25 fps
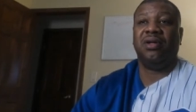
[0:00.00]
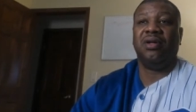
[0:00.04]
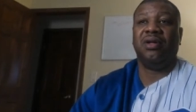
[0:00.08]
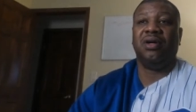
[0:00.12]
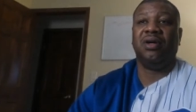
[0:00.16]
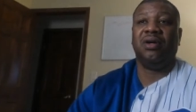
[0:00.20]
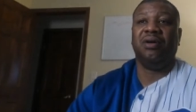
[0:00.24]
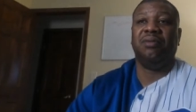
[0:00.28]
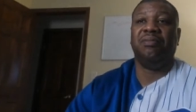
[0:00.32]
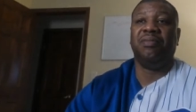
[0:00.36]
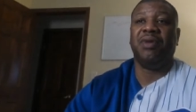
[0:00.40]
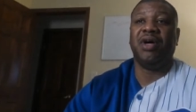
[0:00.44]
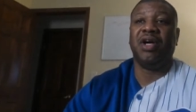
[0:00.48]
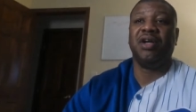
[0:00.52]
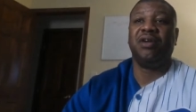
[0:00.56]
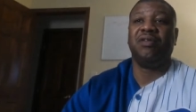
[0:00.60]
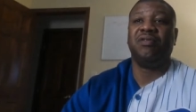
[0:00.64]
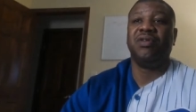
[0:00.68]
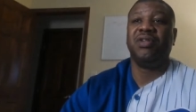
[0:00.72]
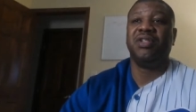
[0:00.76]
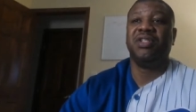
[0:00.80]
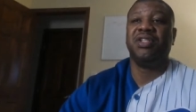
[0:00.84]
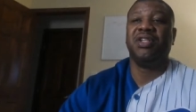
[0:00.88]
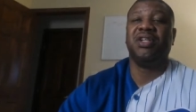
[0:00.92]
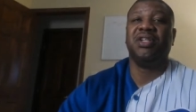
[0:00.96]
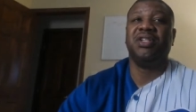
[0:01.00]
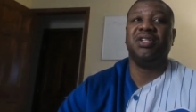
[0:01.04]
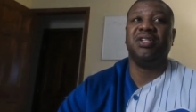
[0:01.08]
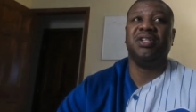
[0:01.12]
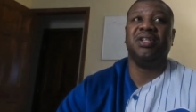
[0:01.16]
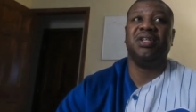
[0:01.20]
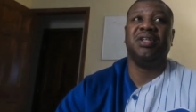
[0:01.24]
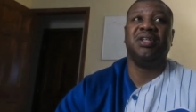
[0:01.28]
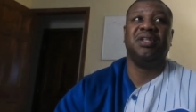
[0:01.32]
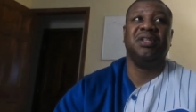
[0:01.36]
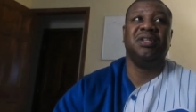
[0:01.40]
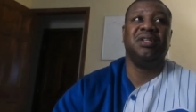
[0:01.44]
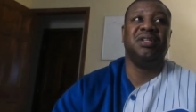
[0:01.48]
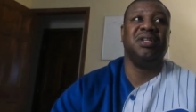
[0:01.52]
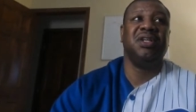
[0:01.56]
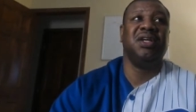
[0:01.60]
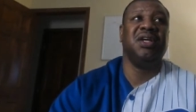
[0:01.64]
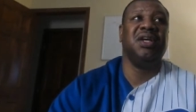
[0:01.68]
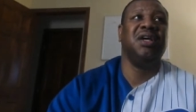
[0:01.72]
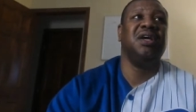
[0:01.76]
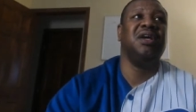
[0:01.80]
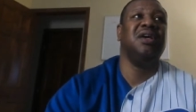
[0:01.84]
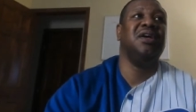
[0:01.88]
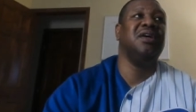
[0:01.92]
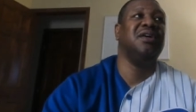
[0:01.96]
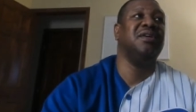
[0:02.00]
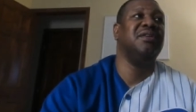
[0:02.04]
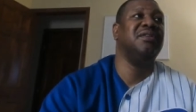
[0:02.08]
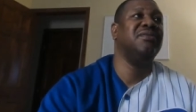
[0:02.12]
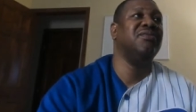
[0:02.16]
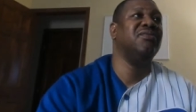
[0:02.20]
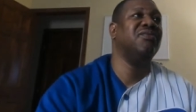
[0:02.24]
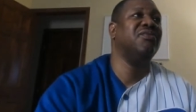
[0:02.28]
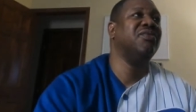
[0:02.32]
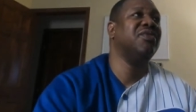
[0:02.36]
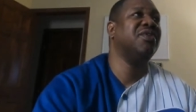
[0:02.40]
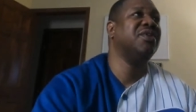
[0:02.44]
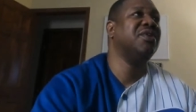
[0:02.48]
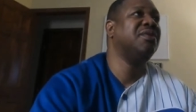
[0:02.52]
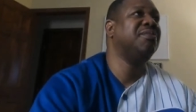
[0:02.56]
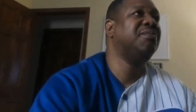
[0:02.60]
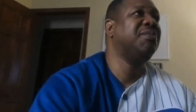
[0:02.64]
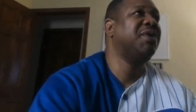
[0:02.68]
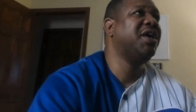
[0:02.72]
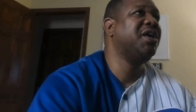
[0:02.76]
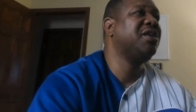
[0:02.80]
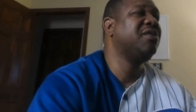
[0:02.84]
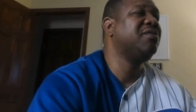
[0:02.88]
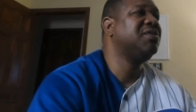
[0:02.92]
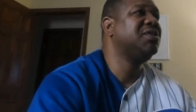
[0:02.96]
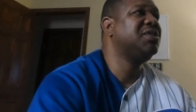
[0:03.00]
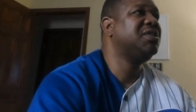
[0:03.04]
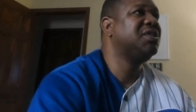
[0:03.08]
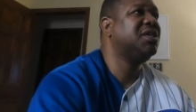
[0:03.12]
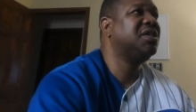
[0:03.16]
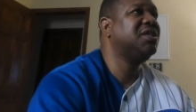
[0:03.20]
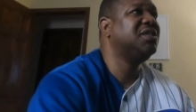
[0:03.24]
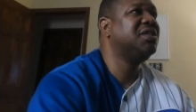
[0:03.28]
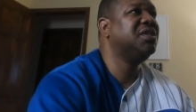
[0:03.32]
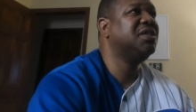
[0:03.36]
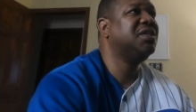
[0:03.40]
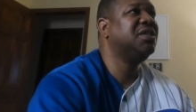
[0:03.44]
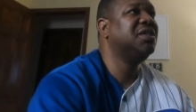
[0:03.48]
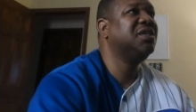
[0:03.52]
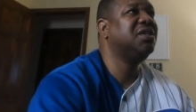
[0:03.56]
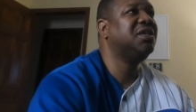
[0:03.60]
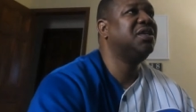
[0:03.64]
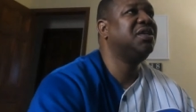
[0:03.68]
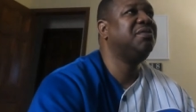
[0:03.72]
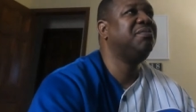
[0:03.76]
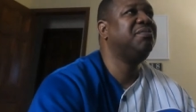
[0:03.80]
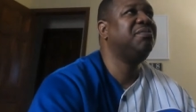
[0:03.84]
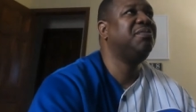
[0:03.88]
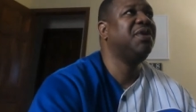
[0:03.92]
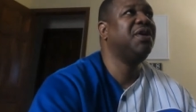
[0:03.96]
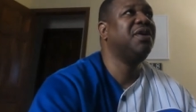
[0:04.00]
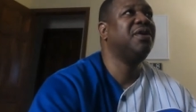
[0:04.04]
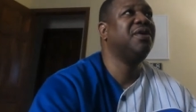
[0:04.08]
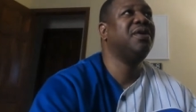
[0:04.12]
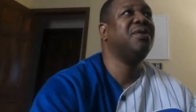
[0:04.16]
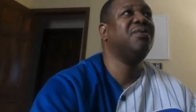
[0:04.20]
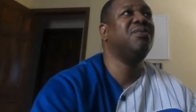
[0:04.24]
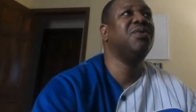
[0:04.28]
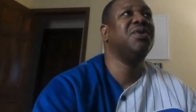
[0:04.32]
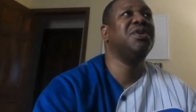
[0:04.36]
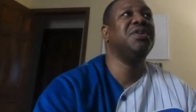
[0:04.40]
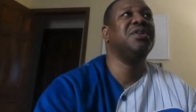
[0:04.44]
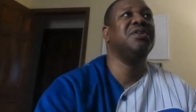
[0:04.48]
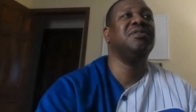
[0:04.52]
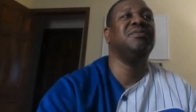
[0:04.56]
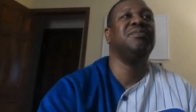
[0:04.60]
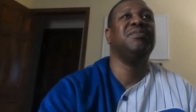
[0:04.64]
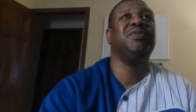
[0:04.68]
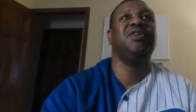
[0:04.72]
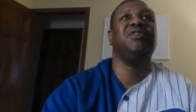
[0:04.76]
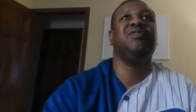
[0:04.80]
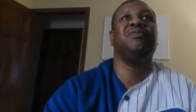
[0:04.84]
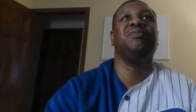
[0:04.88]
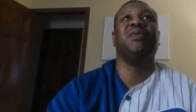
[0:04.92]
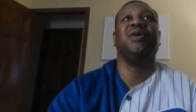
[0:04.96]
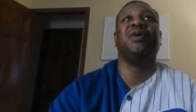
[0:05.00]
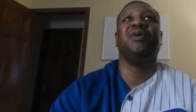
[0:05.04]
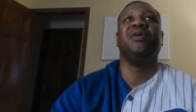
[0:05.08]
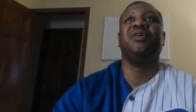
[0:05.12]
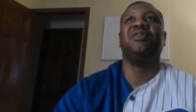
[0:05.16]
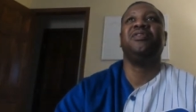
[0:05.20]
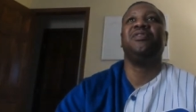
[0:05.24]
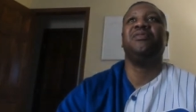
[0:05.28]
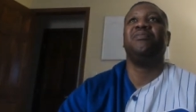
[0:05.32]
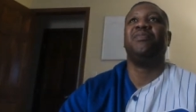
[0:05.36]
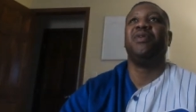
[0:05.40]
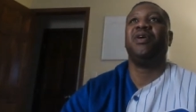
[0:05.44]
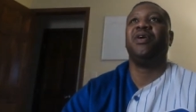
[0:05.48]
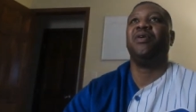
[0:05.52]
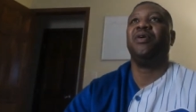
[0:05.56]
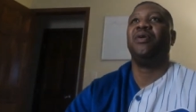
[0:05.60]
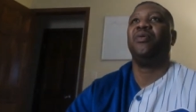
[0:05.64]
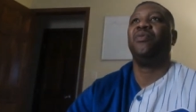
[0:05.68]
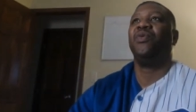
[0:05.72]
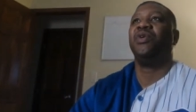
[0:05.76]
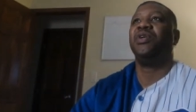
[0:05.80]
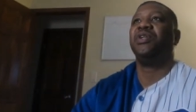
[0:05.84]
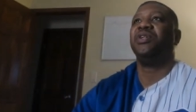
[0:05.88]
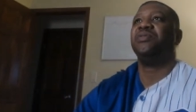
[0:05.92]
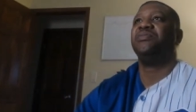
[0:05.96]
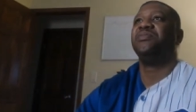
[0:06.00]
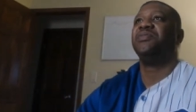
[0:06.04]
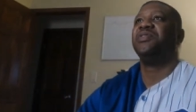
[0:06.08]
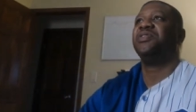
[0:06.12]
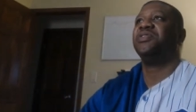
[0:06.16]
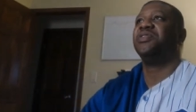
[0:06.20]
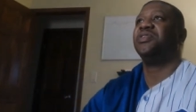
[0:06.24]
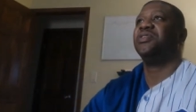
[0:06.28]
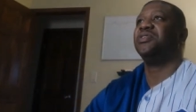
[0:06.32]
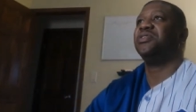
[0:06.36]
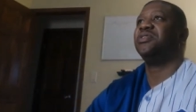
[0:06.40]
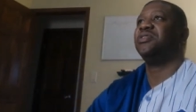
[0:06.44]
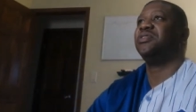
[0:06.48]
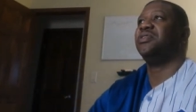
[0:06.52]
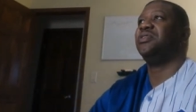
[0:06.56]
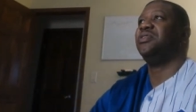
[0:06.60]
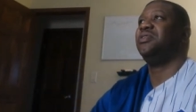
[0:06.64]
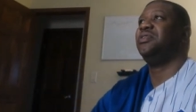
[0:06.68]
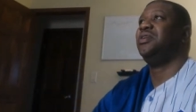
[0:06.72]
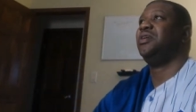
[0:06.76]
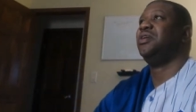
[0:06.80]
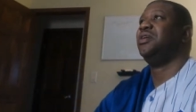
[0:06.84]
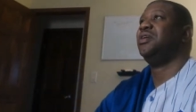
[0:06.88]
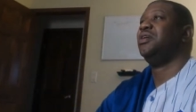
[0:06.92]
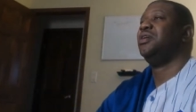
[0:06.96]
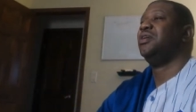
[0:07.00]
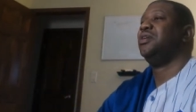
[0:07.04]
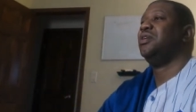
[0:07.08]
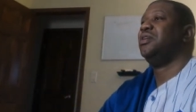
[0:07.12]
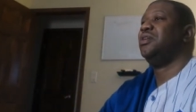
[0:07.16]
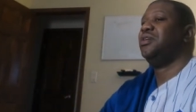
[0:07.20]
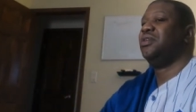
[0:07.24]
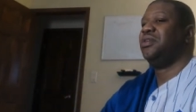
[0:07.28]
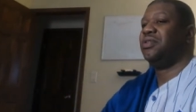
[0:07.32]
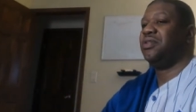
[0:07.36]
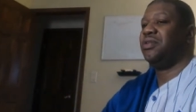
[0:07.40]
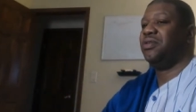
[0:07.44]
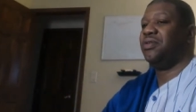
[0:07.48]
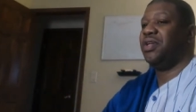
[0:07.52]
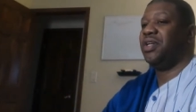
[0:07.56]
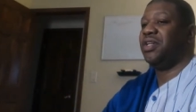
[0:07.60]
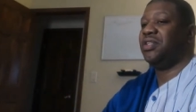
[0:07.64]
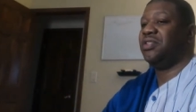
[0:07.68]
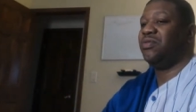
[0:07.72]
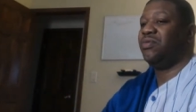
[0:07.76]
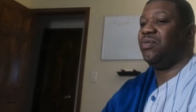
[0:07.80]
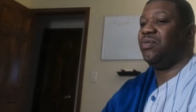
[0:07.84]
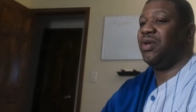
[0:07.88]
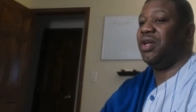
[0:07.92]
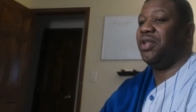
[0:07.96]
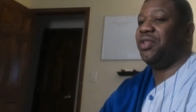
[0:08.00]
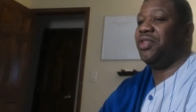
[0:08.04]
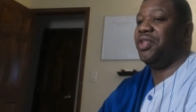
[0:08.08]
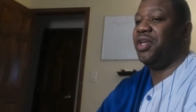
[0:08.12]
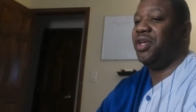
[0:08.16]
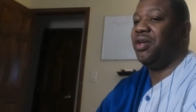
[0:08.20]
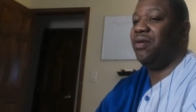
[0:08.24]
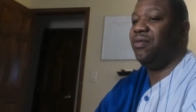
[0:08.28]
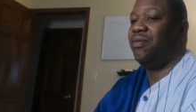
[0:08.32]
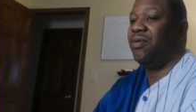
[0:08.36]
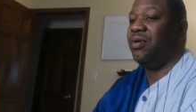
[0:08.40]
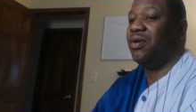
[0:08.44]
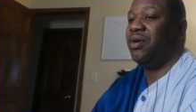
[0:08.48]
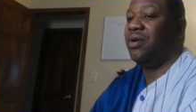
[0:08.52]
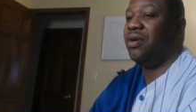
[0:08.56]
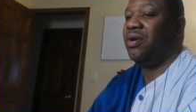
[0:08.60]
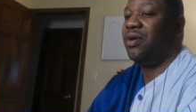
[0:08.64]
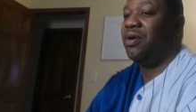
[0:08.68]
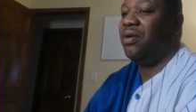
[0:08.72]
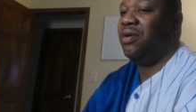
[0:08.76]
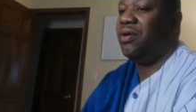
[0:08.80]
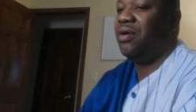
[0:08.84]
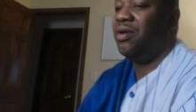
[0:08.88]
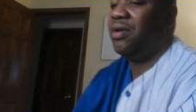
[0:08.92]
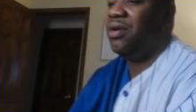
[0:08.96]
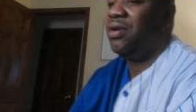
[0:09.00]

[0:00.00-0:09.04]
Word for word: Uh, Mike Rotunda, yeah. Mike Rotunda and Barry Windham. He's married to Barry Windham's sister. So that's why they were